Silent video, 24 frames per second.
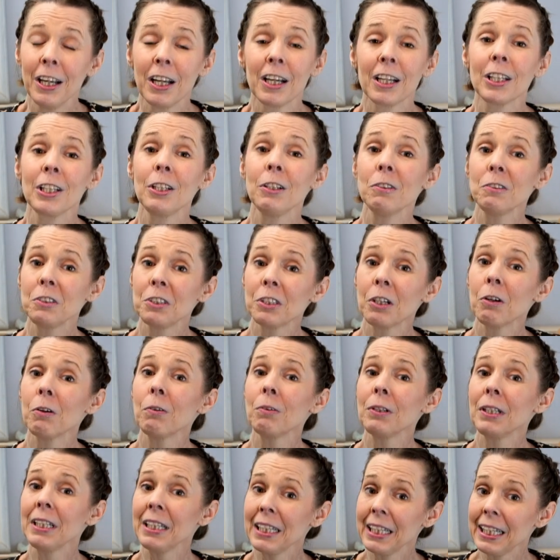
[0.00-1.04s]
You
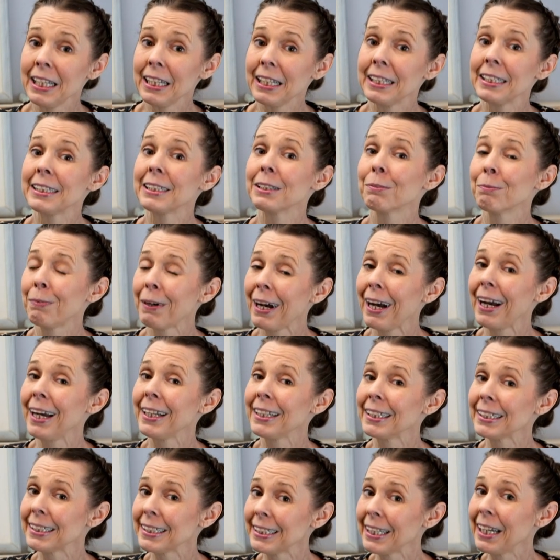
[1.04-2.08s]
don't need to buy
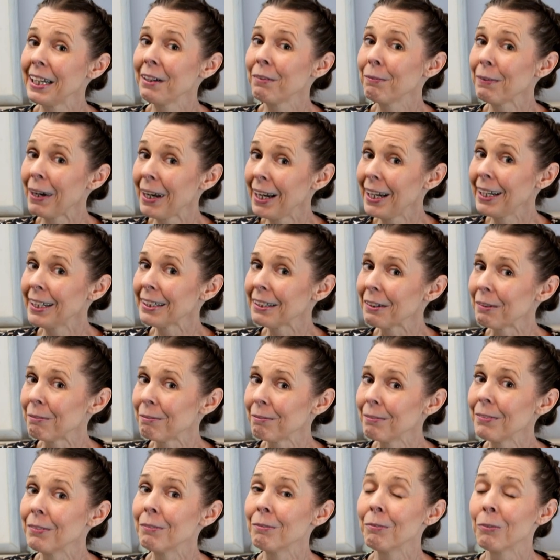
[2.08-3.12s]
the same
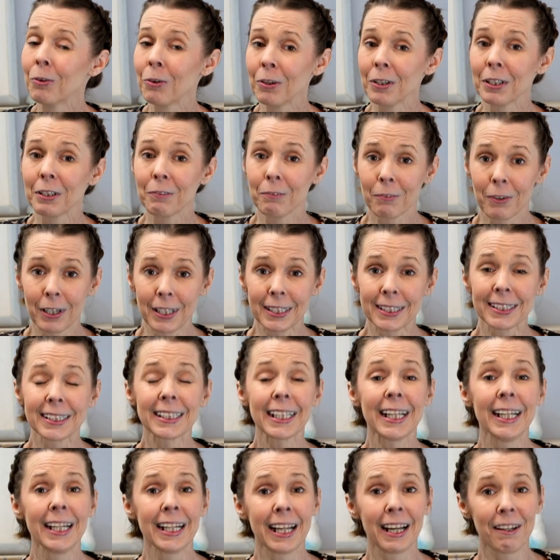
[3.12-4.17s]
item more than once,
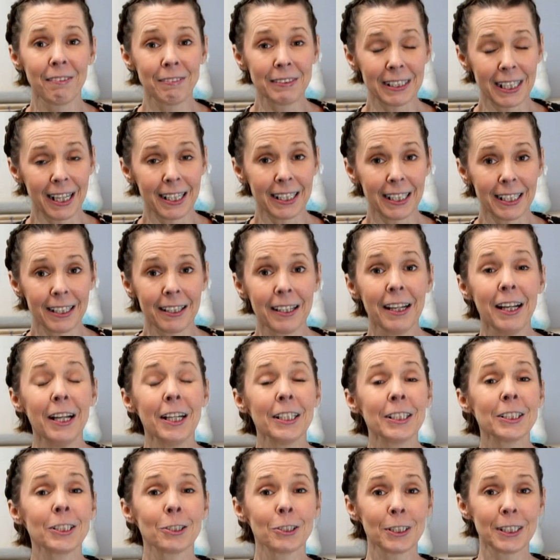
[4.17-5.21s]
and I've done it.
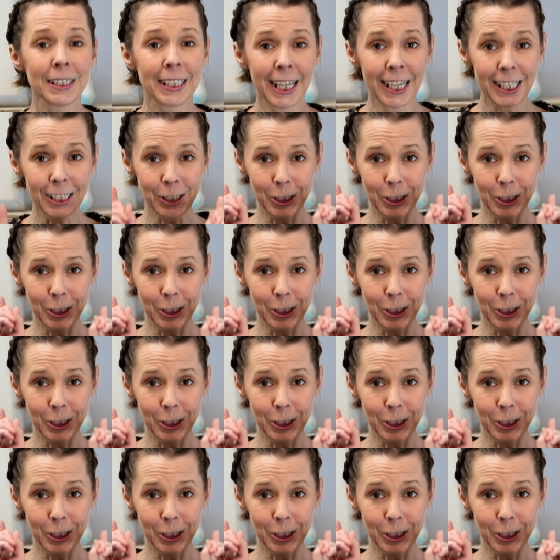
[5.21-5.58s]
So stay